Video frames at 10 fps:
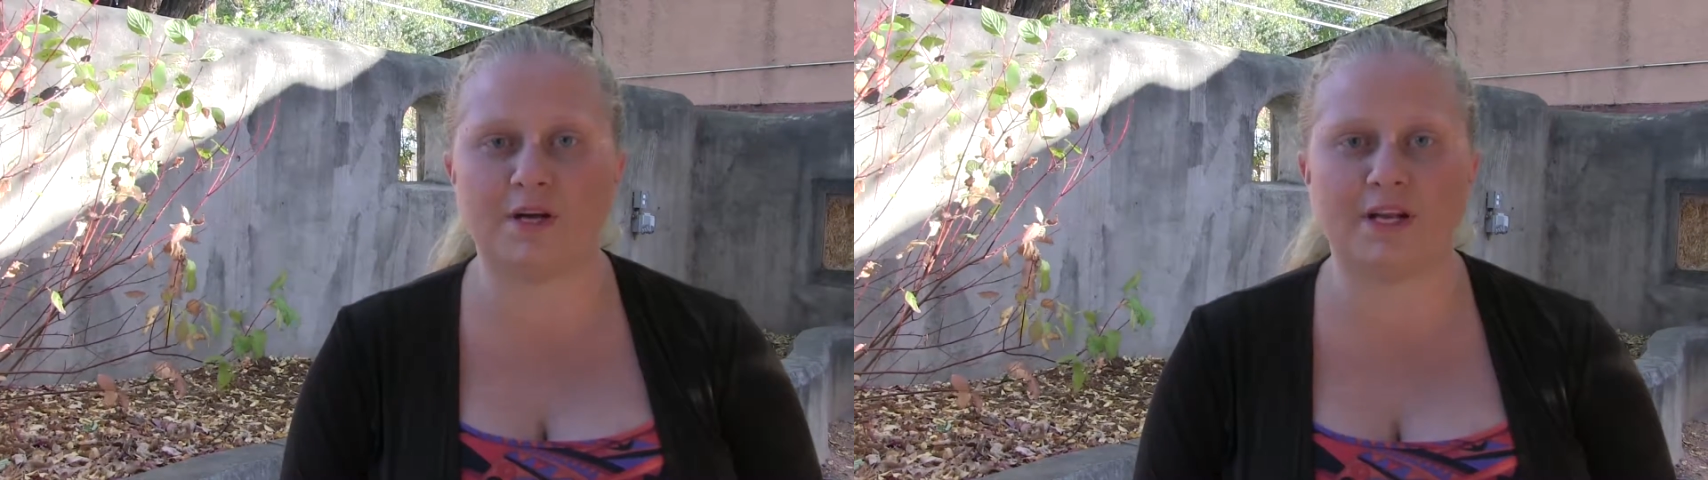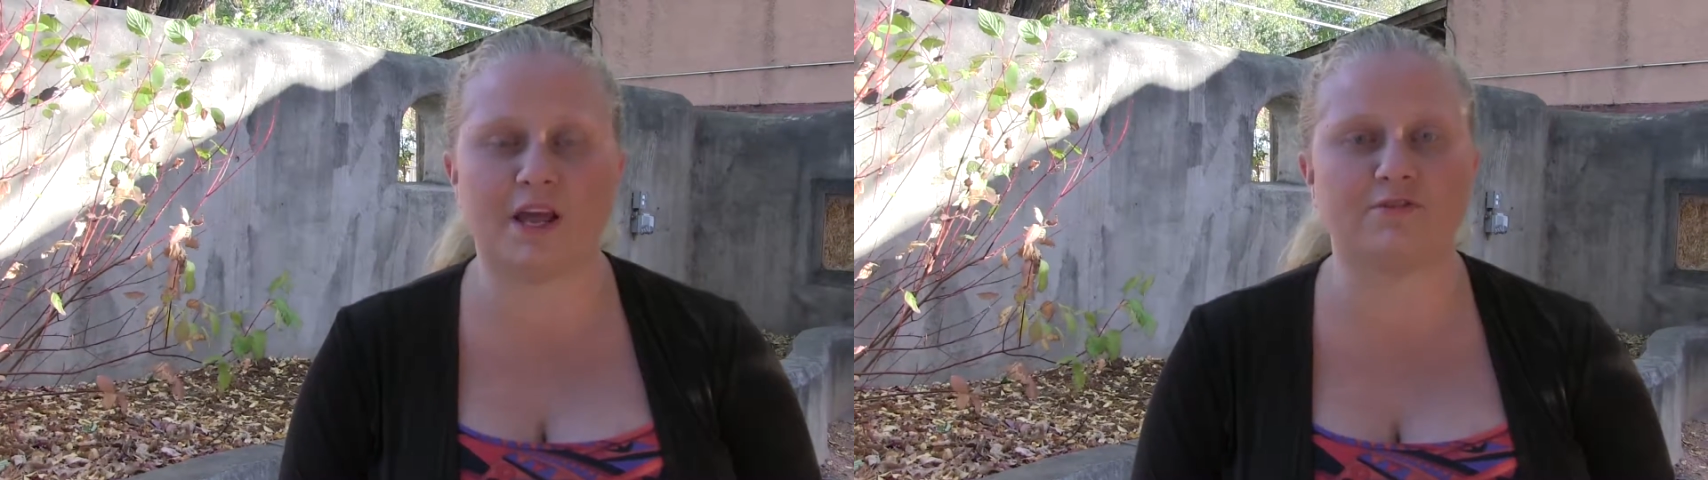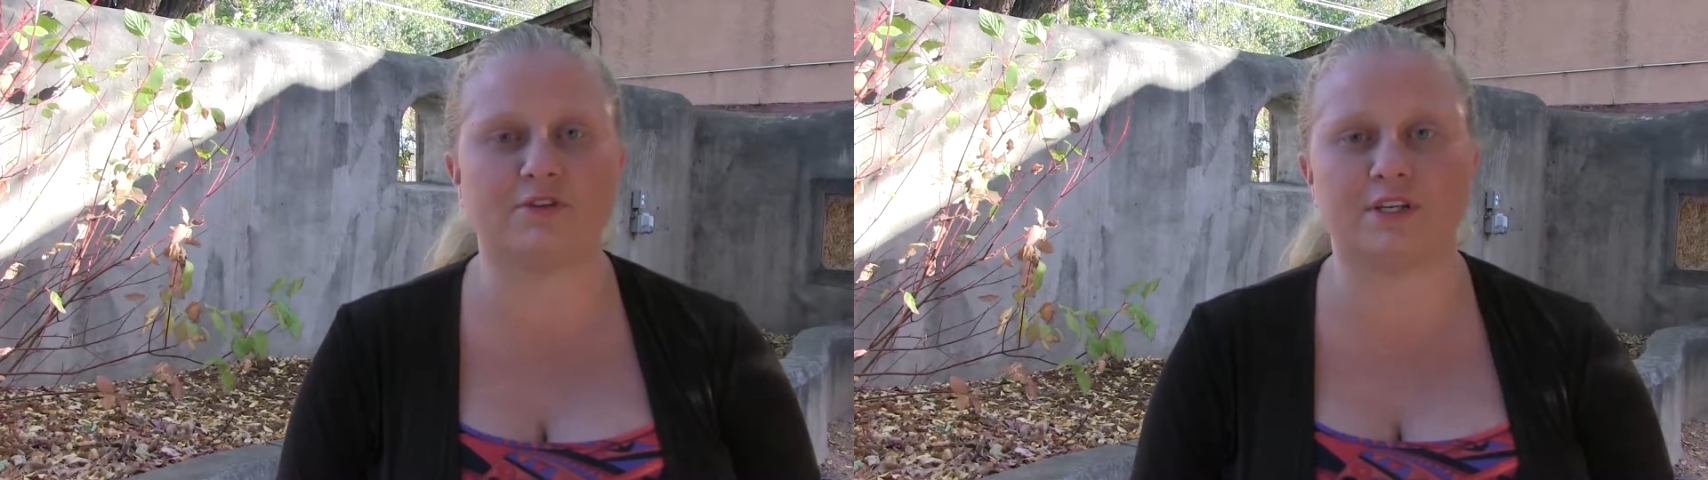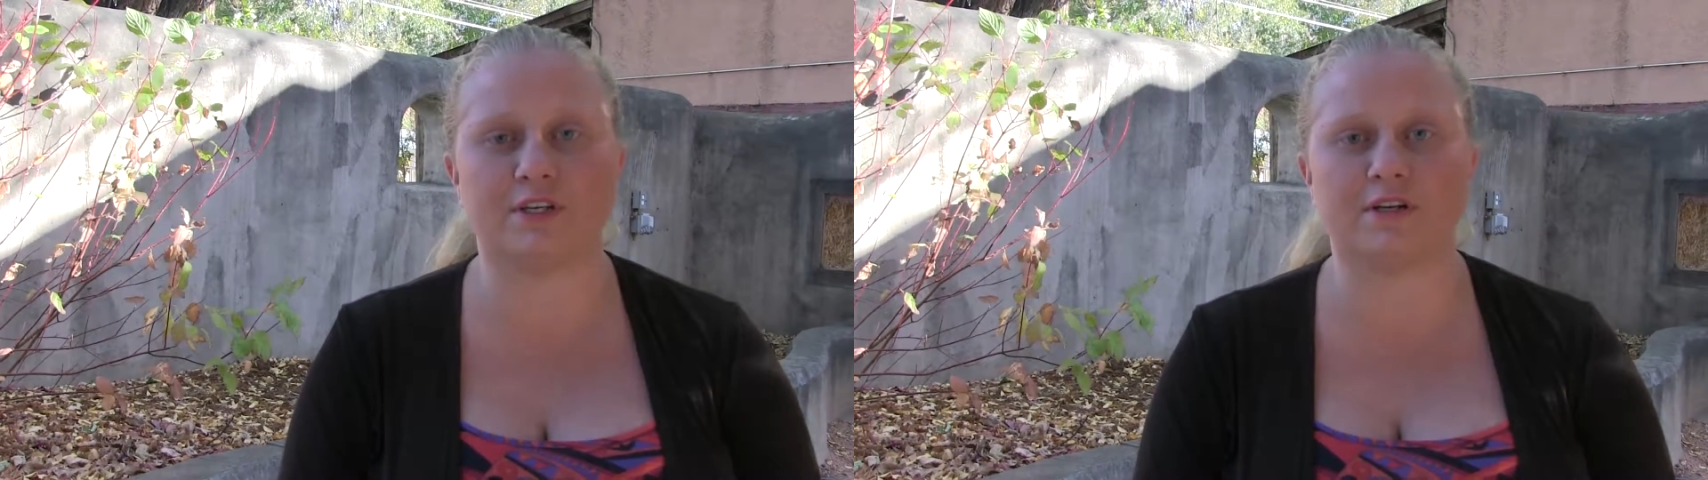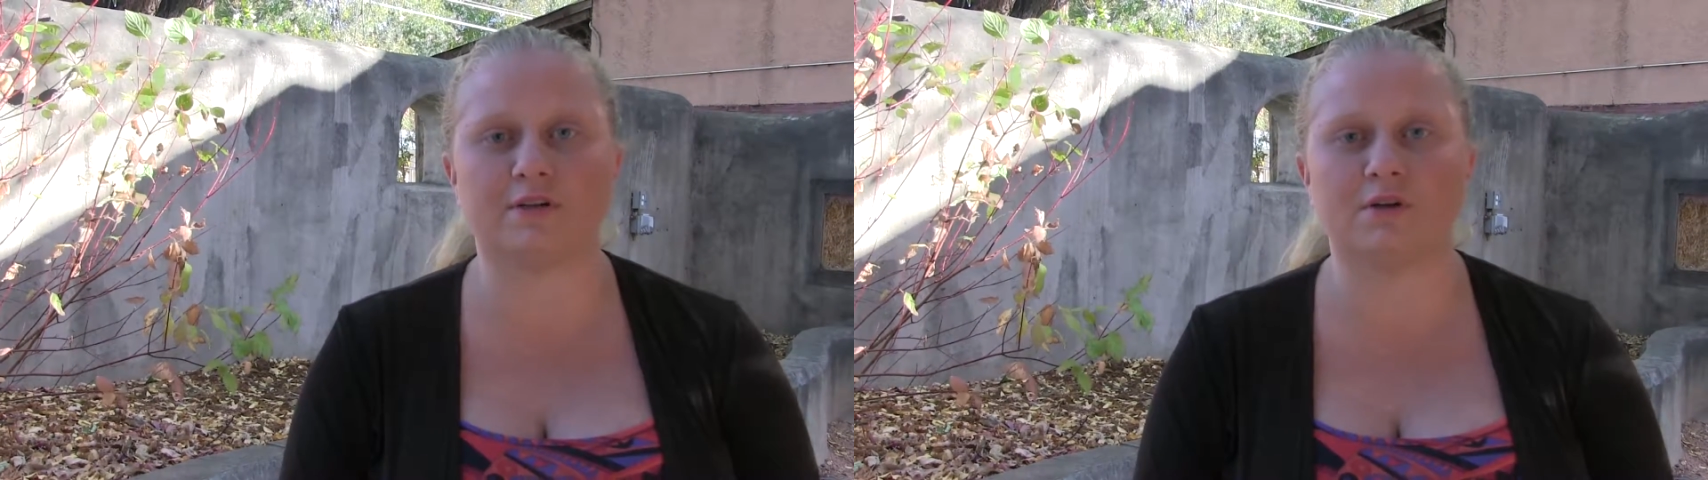but every
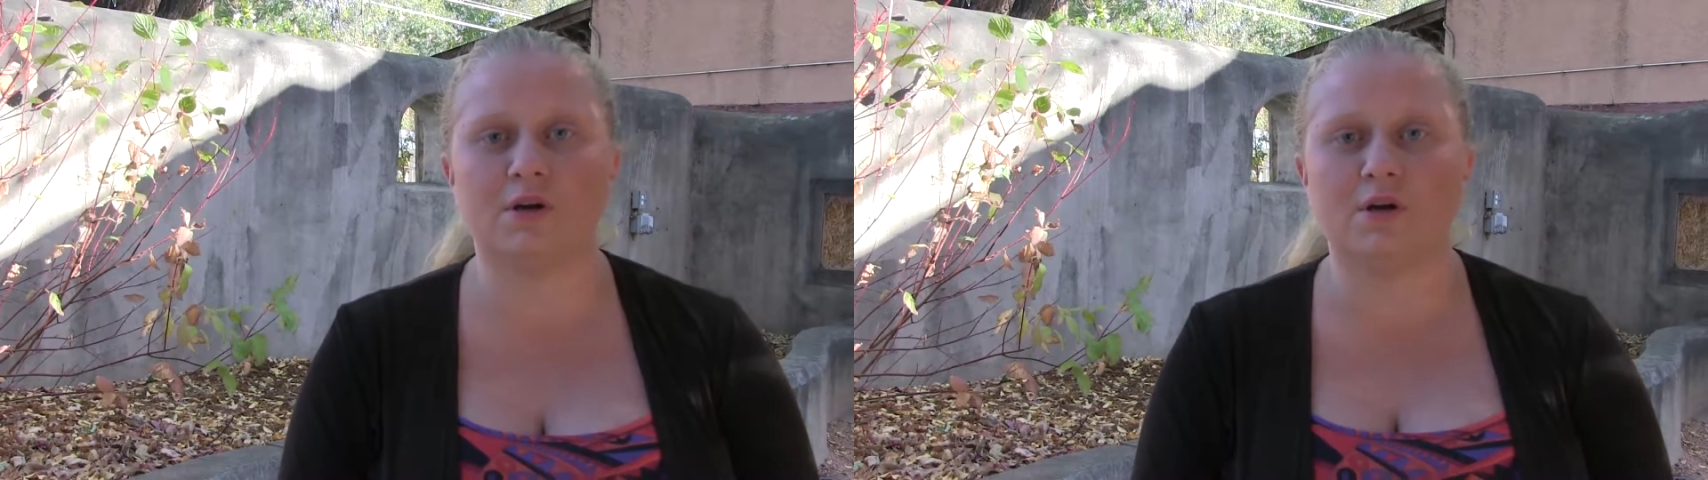year